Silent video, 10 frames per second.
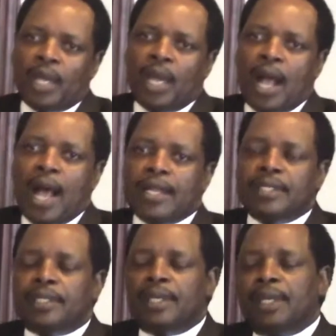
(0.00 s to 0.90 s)

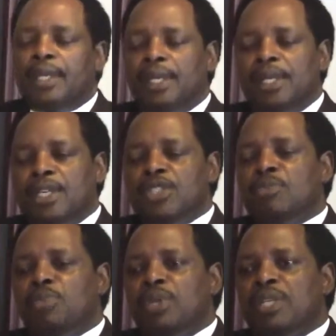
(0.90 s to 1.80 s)
And it is
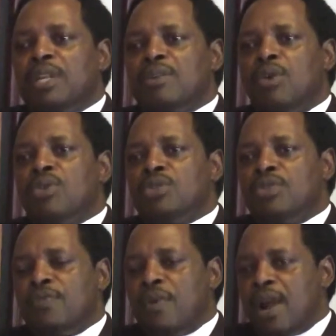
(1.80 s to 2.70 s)
important also
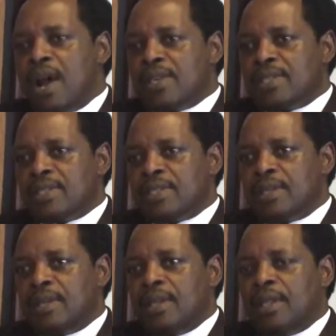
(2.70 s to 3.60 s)
for us
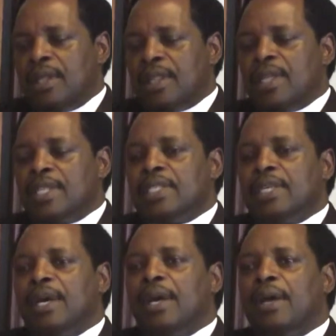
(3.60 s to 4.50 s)

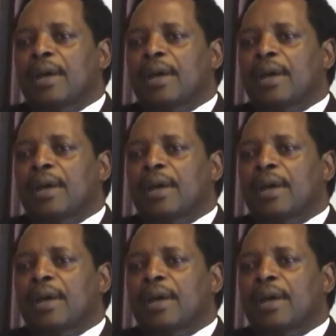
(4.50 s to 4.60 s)
that